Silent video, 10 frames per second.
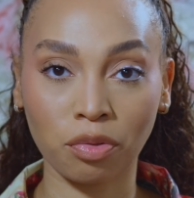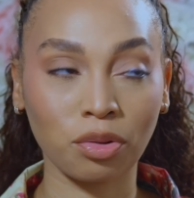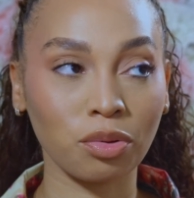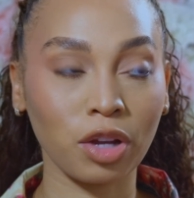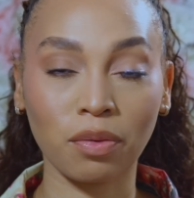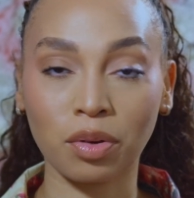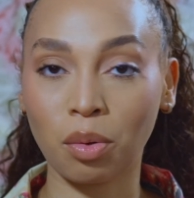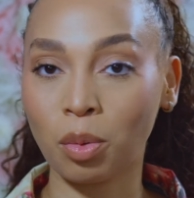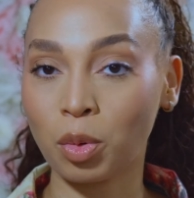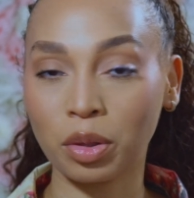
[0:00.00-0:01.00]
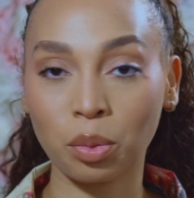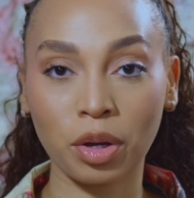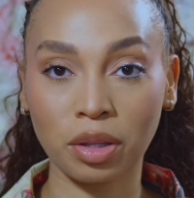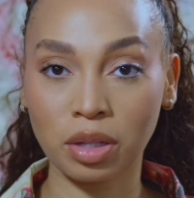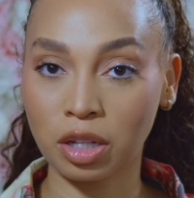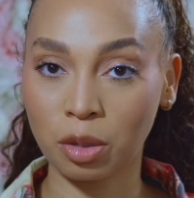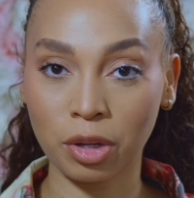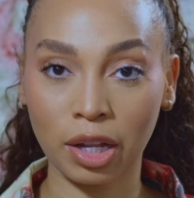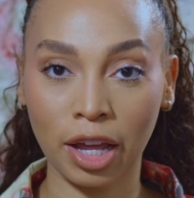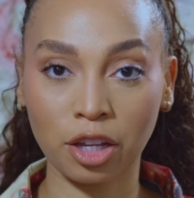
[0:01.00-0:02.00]
You never know what the weather's going to
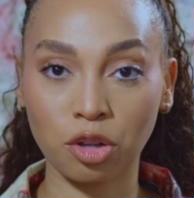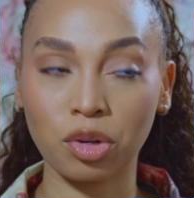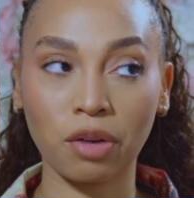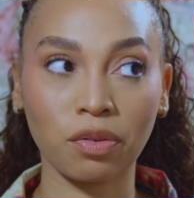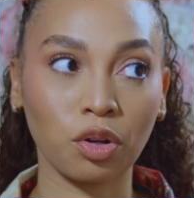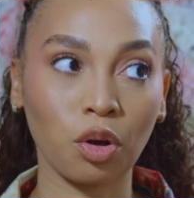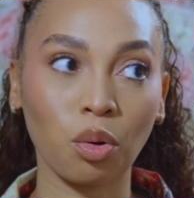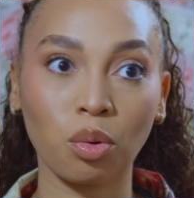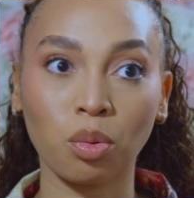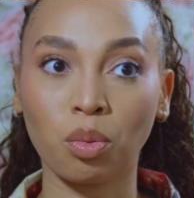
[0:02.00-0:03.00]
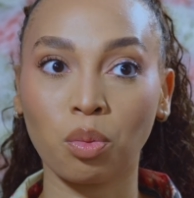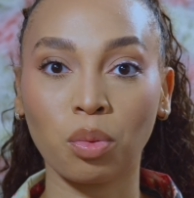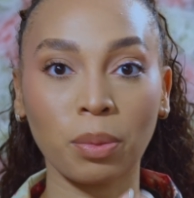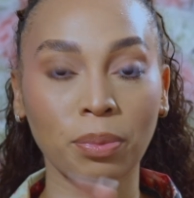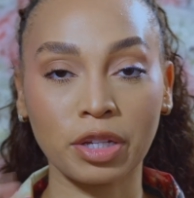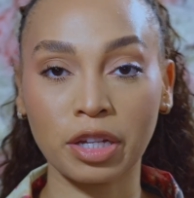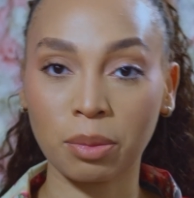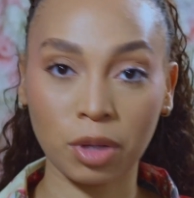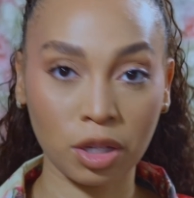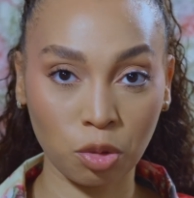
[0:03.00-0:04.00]
be like. You never know what
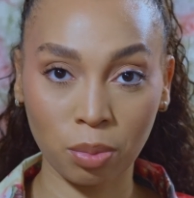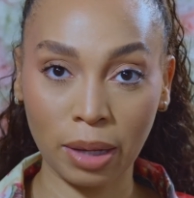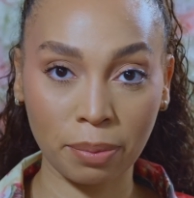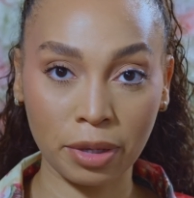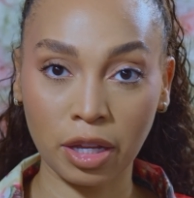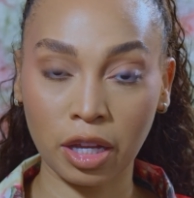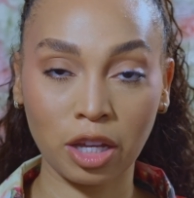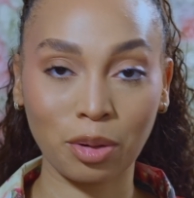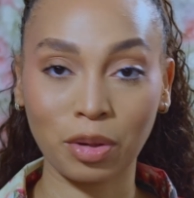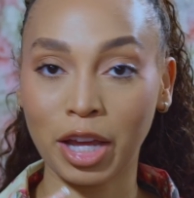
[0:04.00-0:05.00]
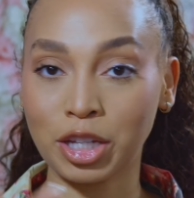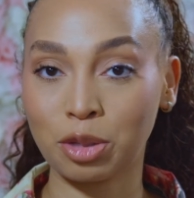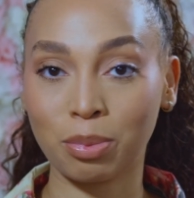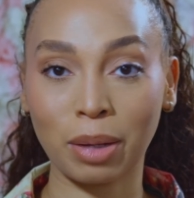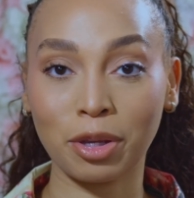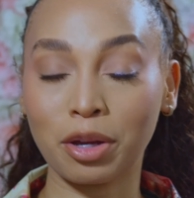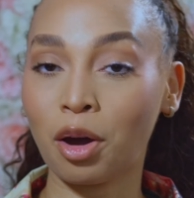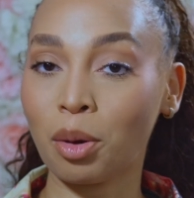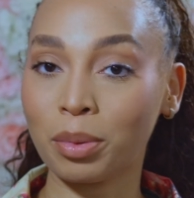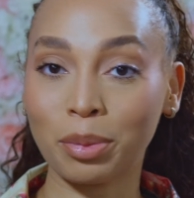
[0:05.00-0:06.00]
predicament you might be in. Your lashes might
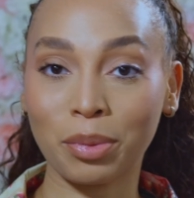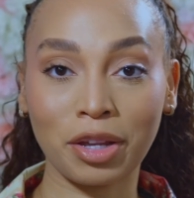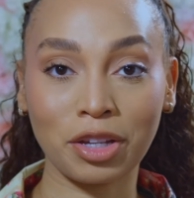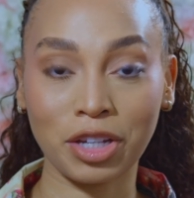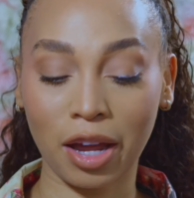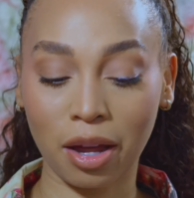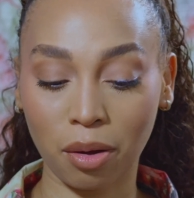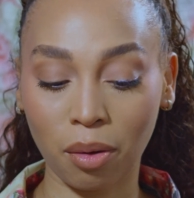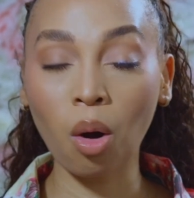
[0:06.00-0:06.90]
gone with the wind, child.